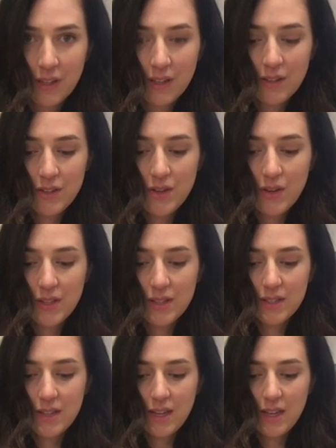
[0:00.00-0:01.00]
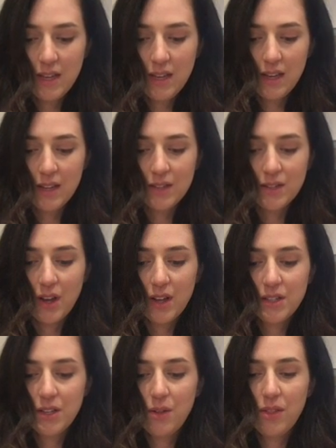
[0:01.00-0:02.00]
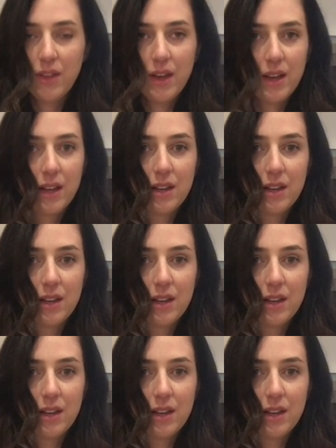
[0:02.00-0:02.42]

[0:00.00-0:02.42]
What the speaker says: So you can see it's not too thick,